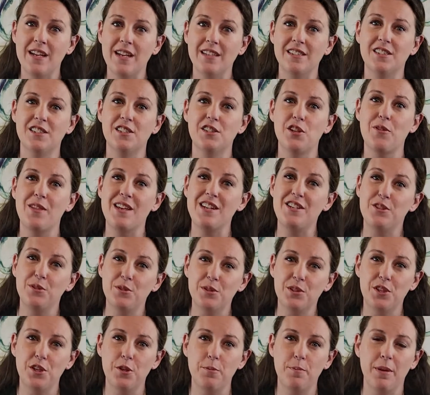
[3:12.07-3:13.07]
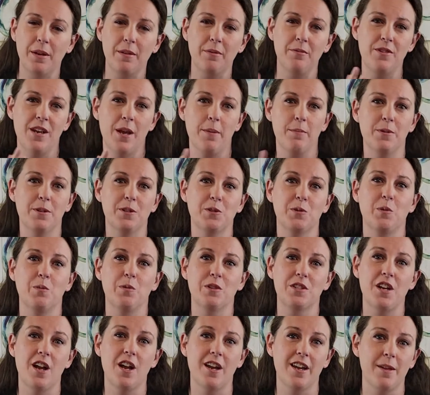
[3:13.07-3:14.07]
and so they do skew numbers when
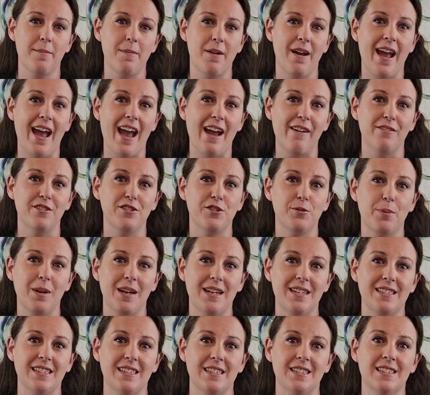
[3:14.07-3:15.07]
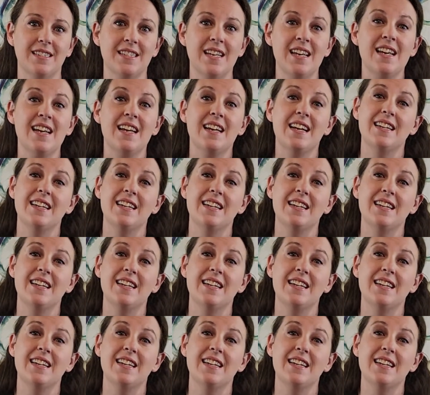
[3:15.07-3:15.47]
we're talking about average prices.